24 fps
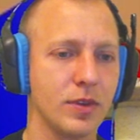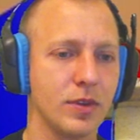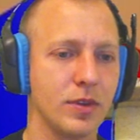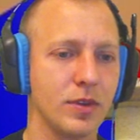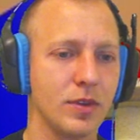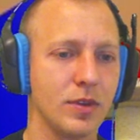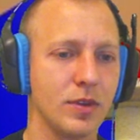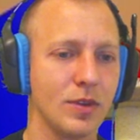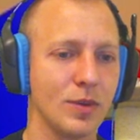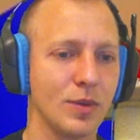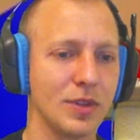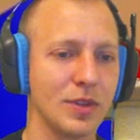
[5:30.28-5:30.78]

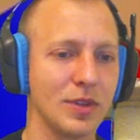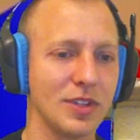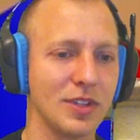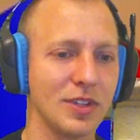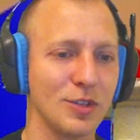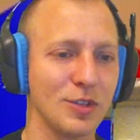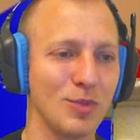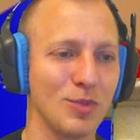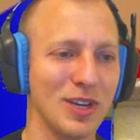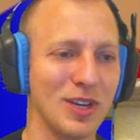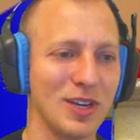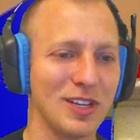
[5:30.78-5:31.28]
With this
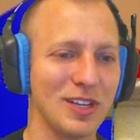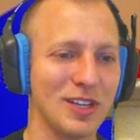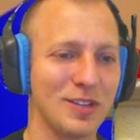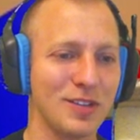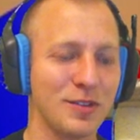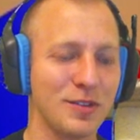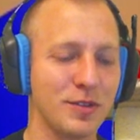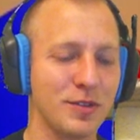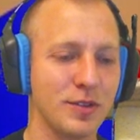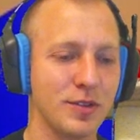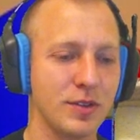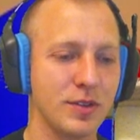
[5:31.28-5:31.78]

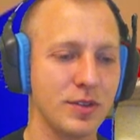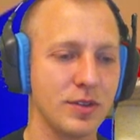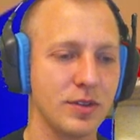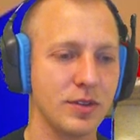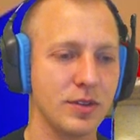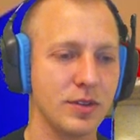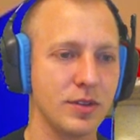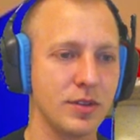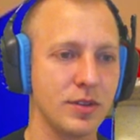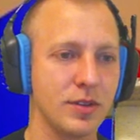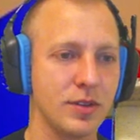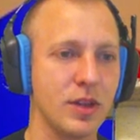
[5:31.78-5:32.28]
boss?
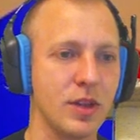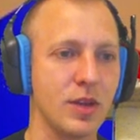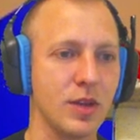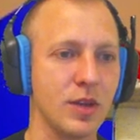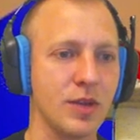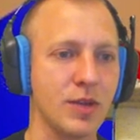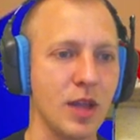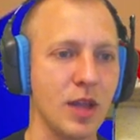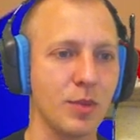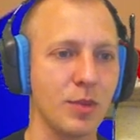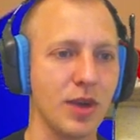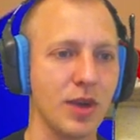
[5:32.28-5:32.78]
No,
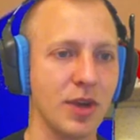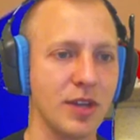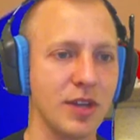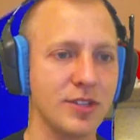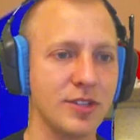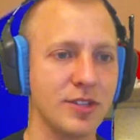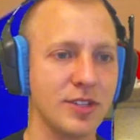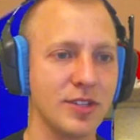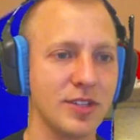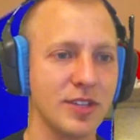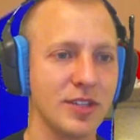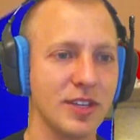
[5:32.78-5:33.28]
not a
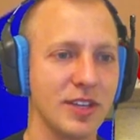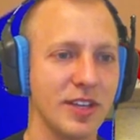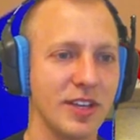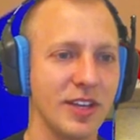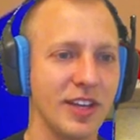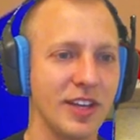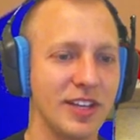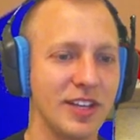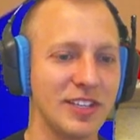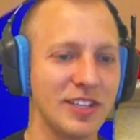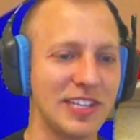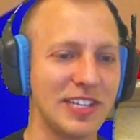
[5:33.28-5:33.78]
boss.
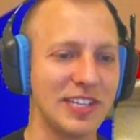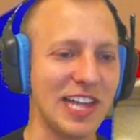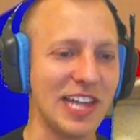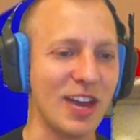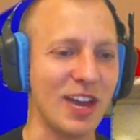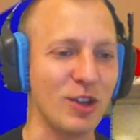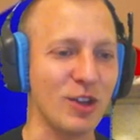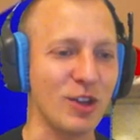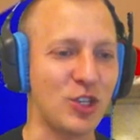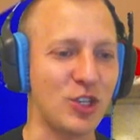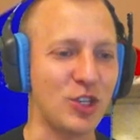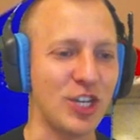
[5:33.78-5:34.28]
Slayer
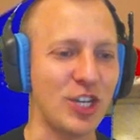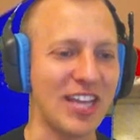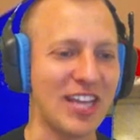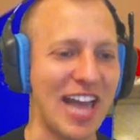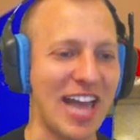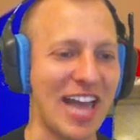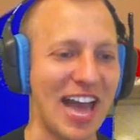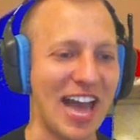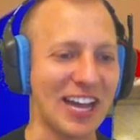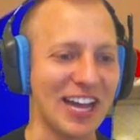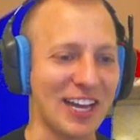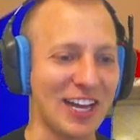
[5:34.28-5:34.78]

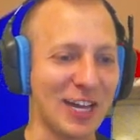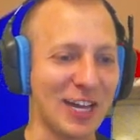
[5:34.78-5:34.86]
Chidak.